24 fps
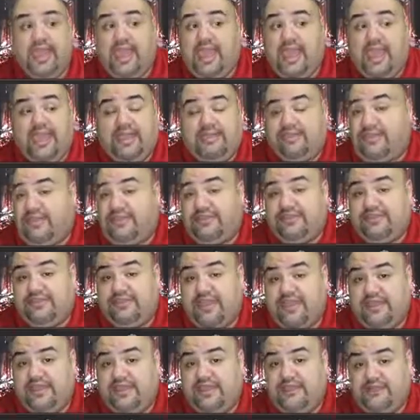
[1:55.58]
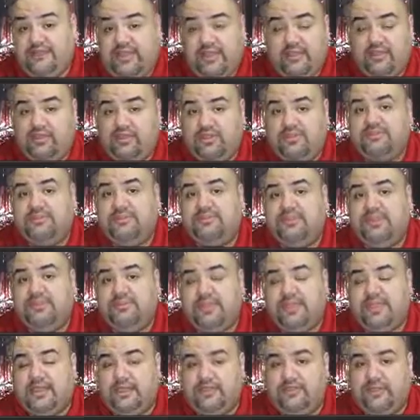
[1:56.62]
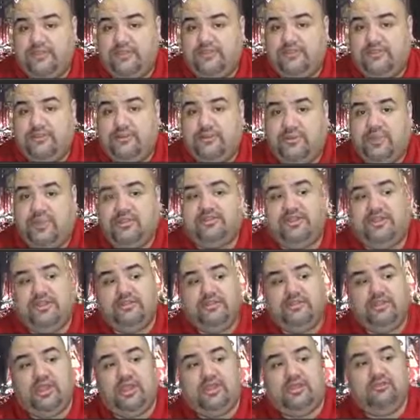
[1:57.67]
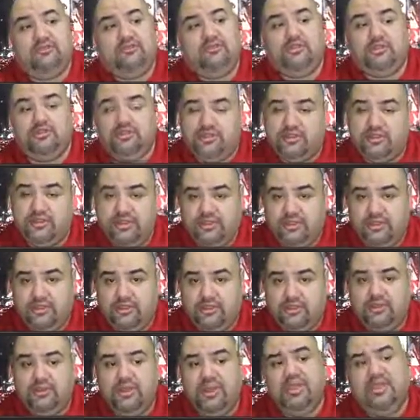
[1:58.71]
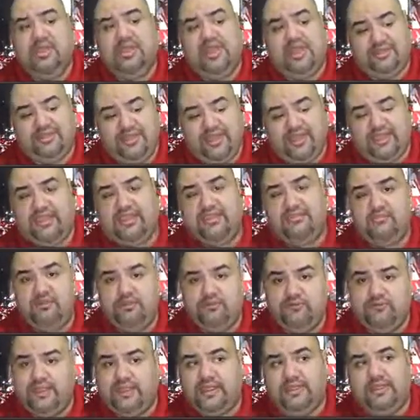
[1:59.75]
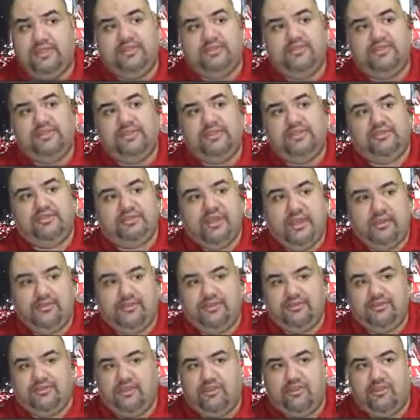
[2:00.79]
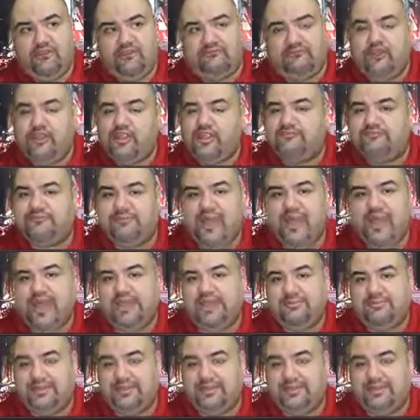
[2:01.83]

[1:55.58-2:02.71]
and they decided, all right, well, let's just keep making our way to Terminus, and little did they know, as they keep moving, the zombies are far enough behind